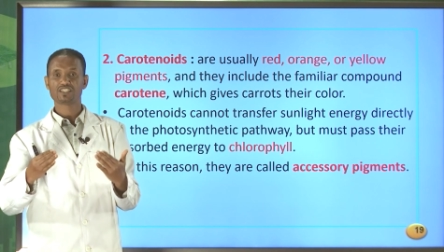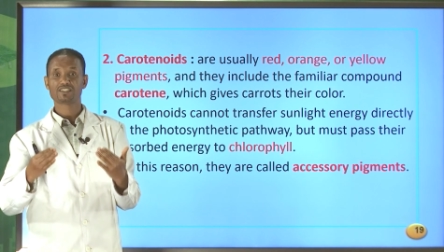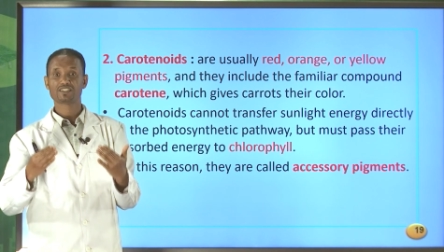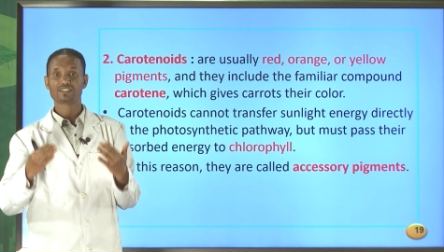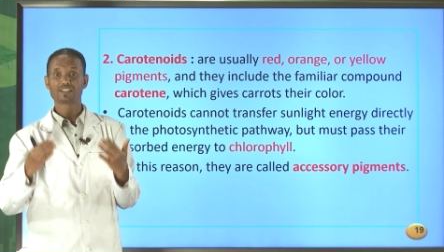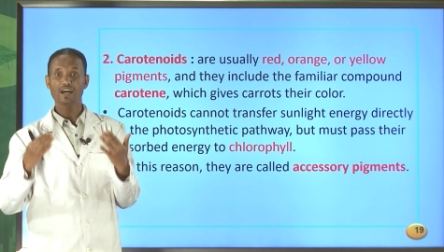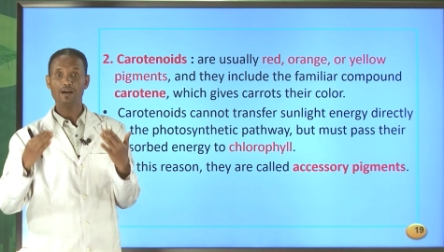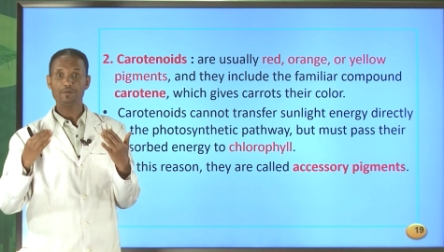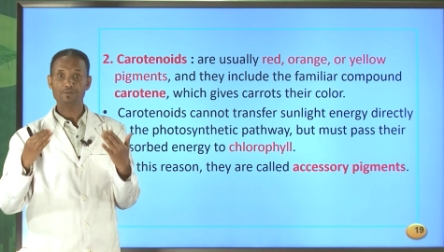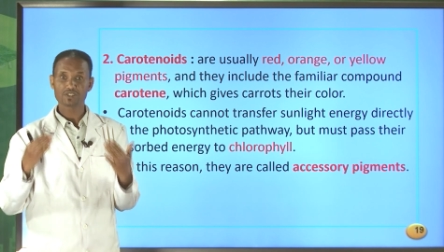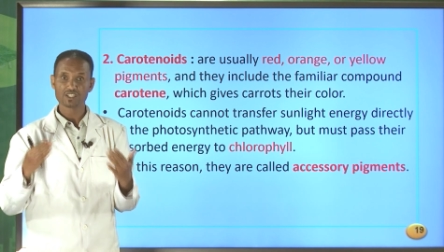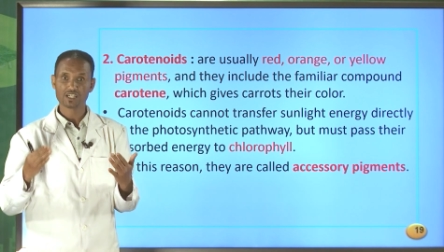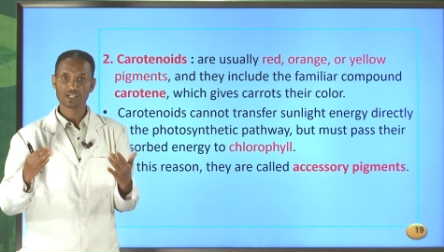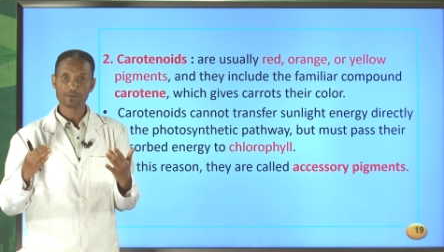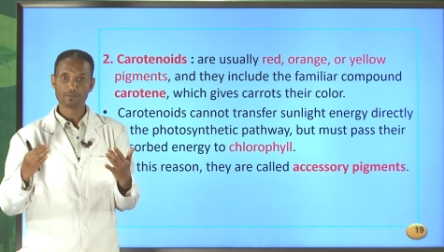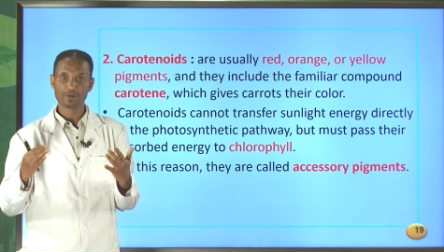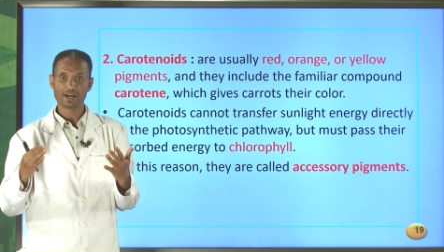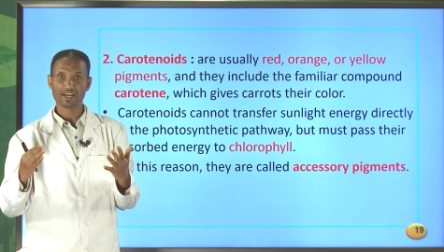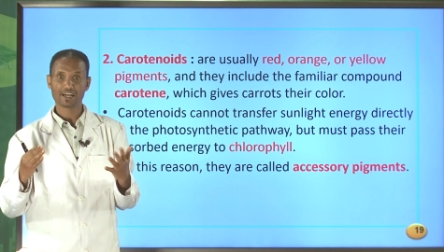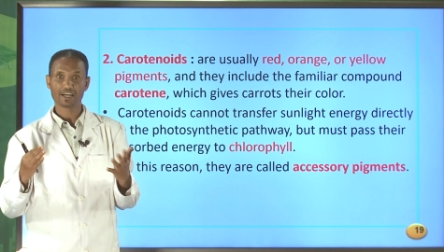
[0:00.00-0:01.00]
is
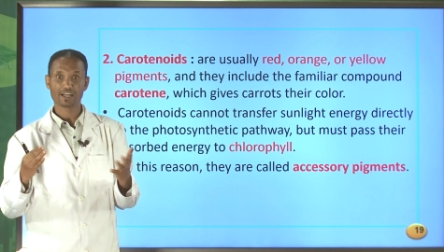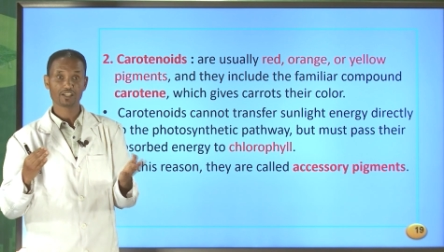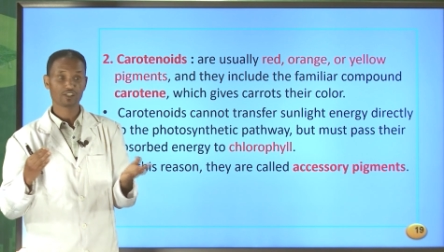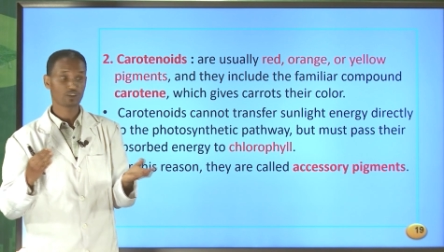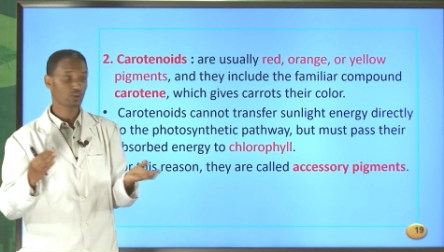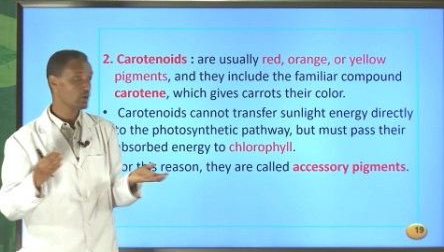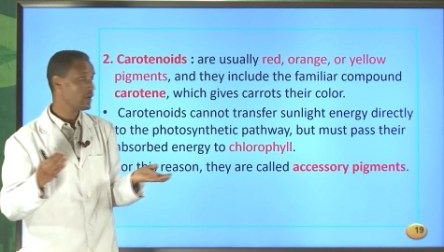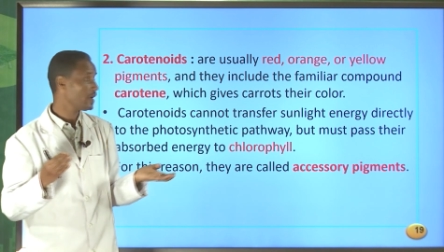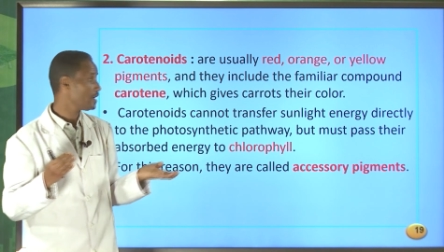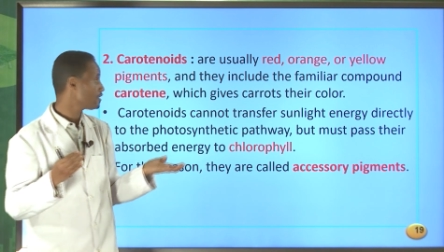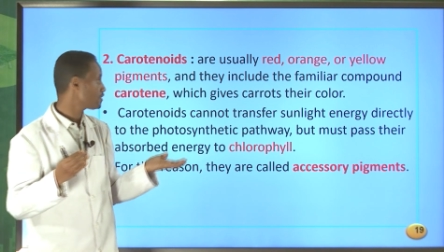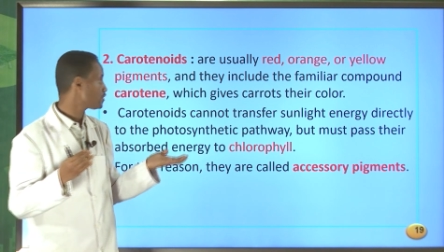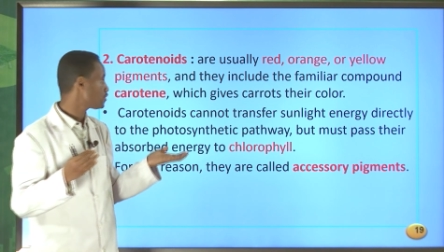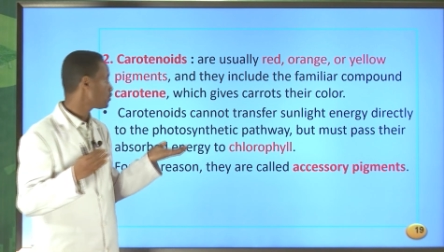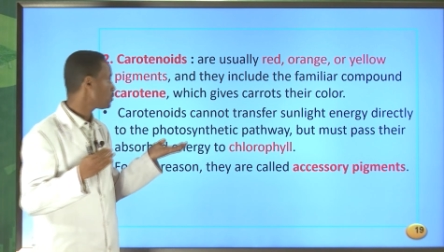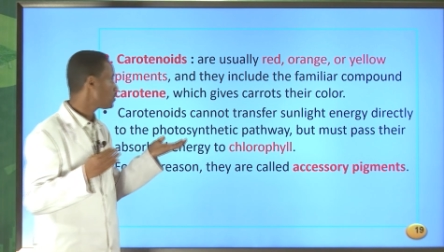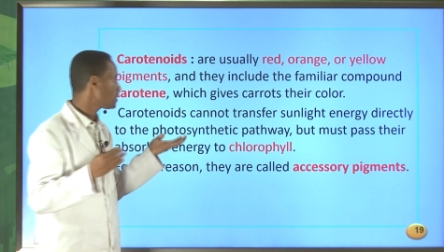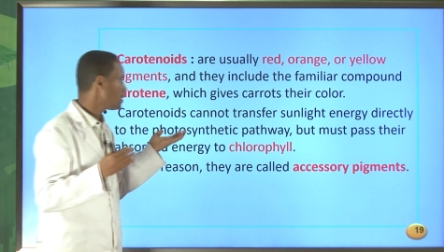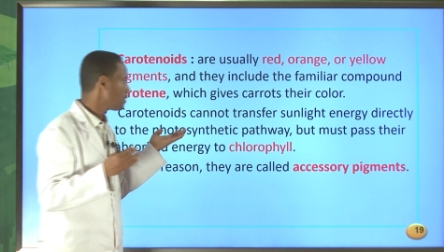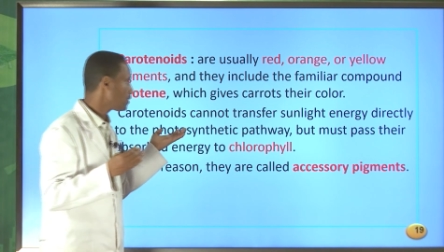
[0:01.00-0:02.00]
captured by carotenoids
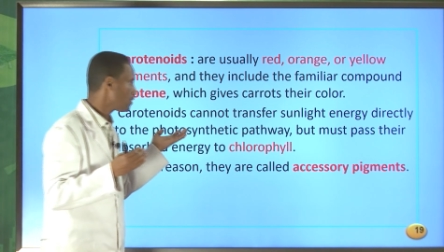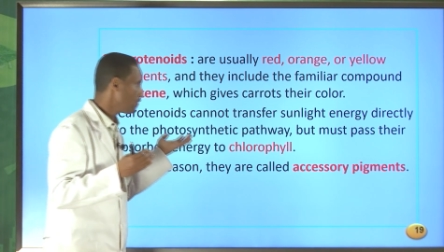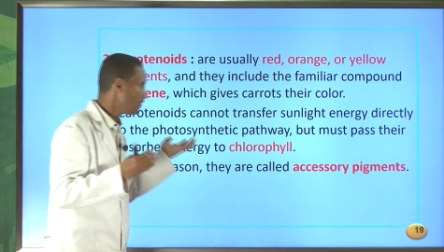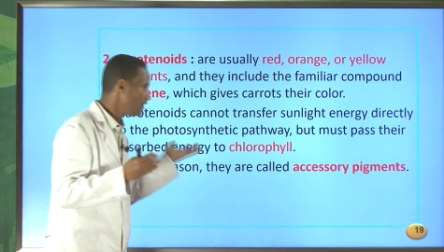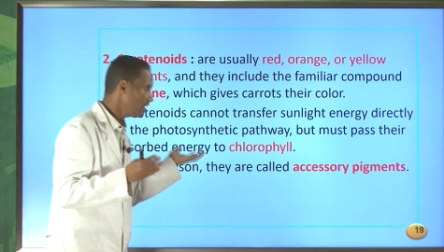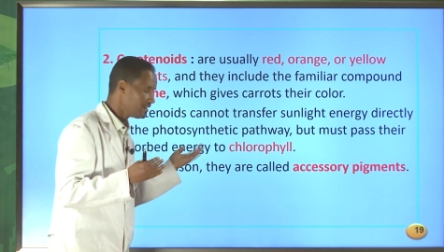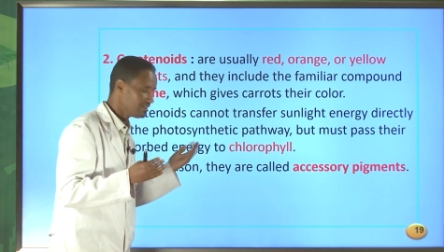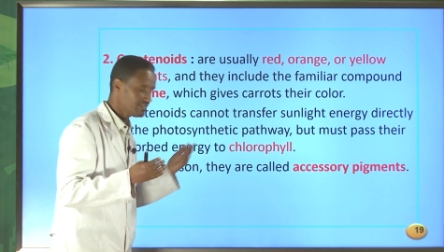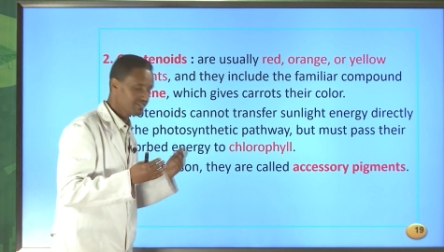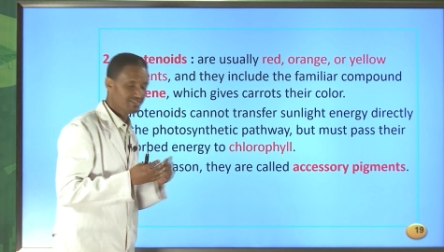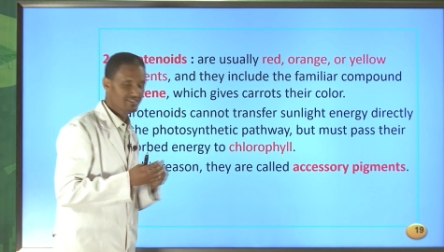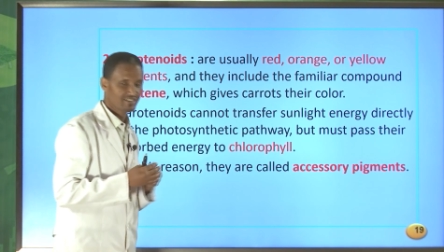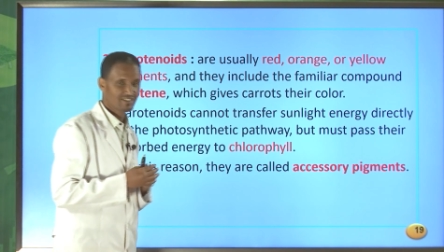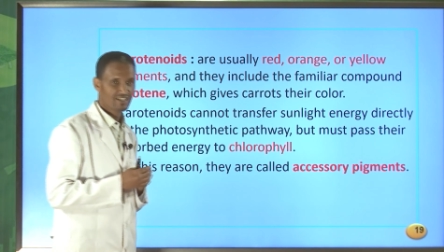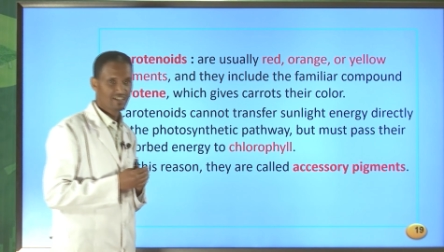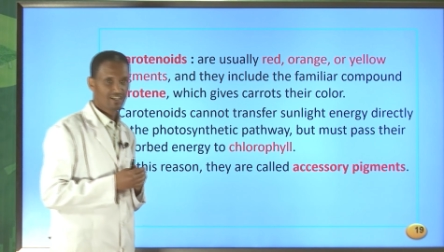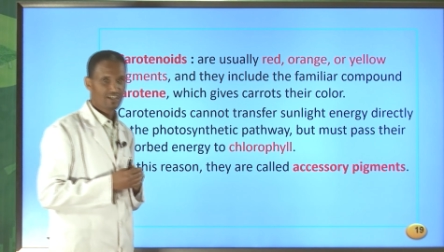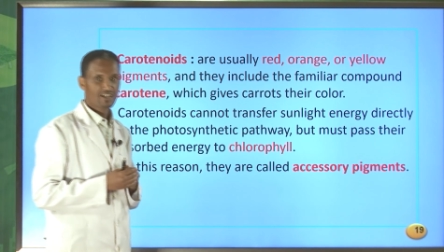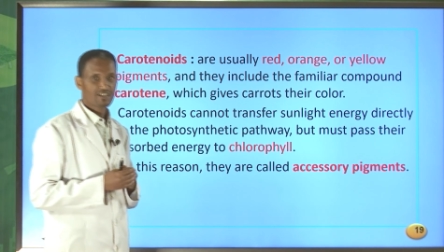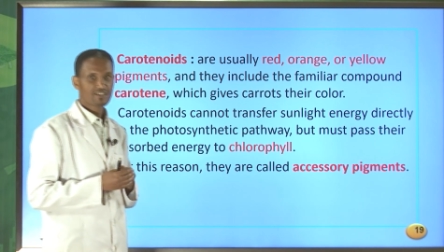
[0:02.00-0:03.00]
to chlorophyll.
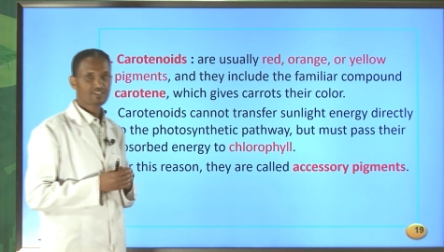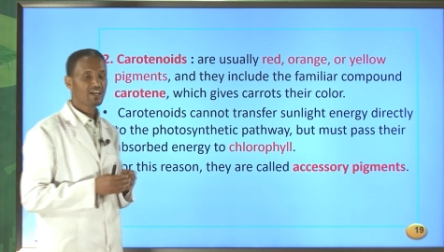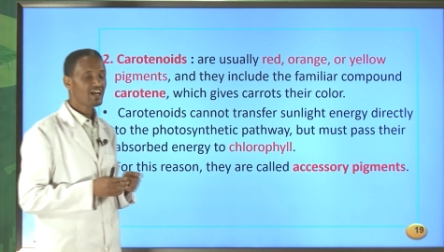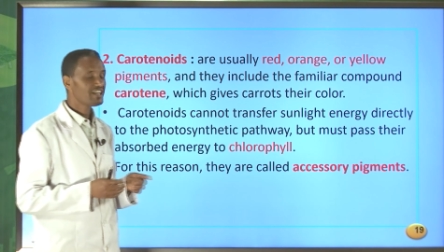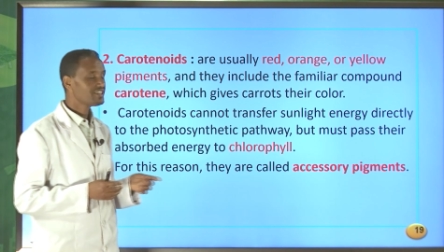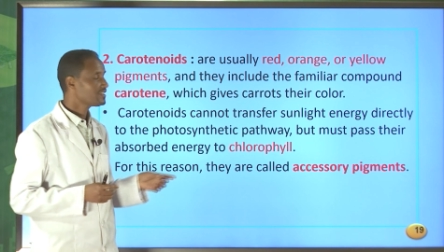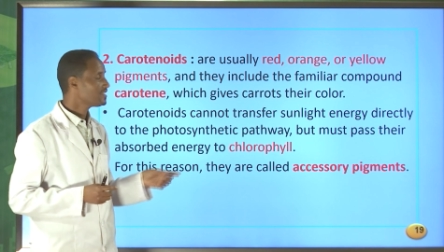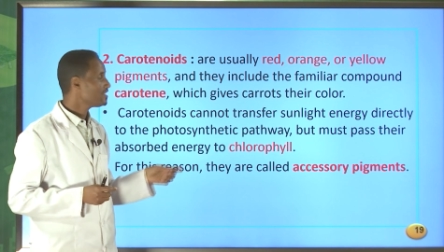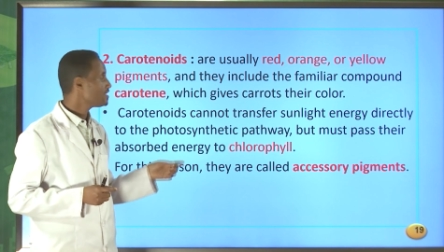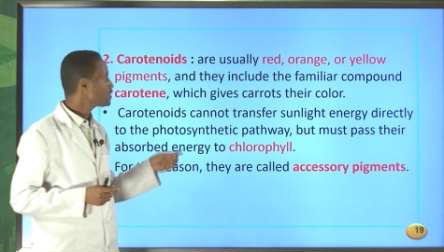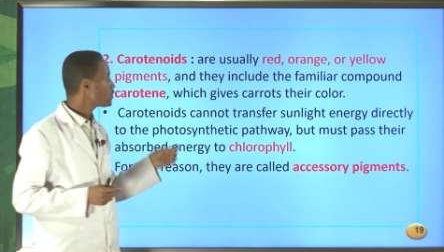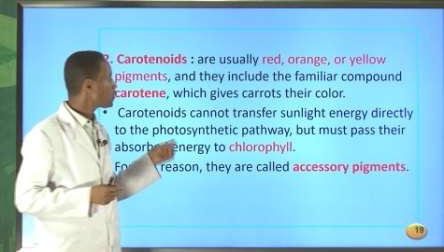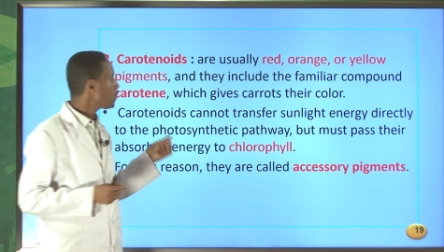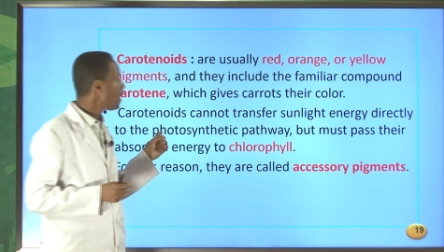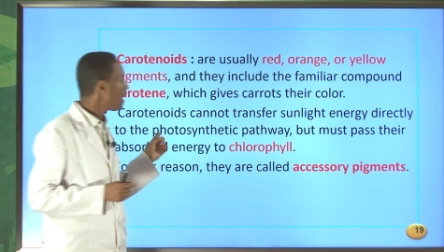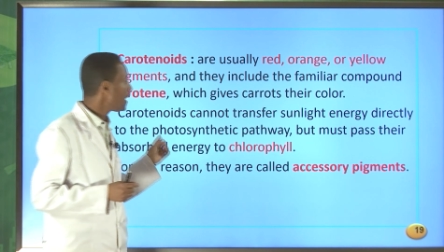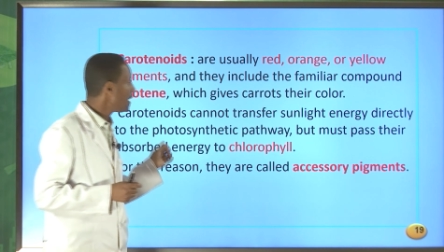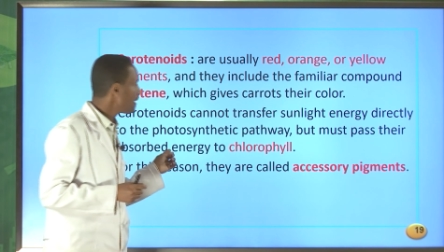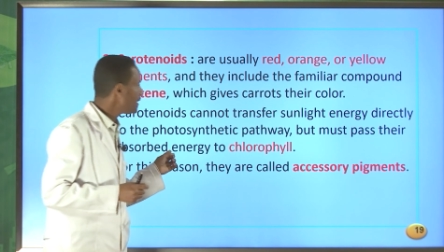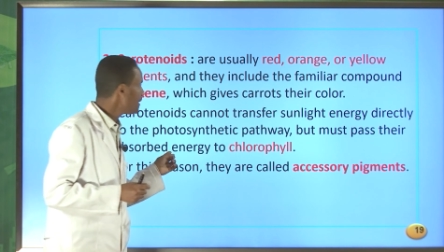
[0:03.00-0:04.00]
That is
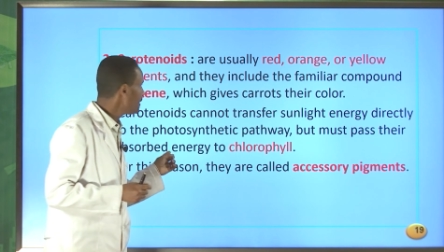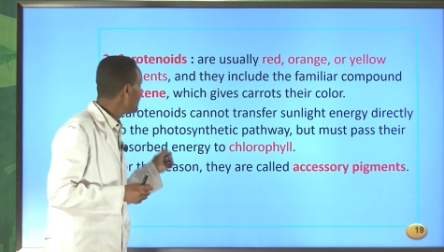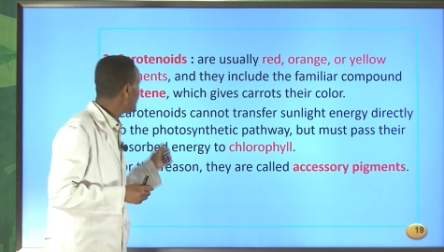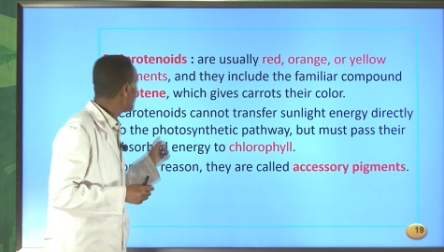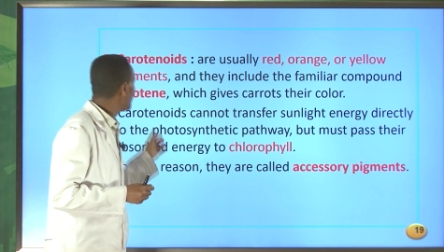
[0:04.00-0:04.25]
why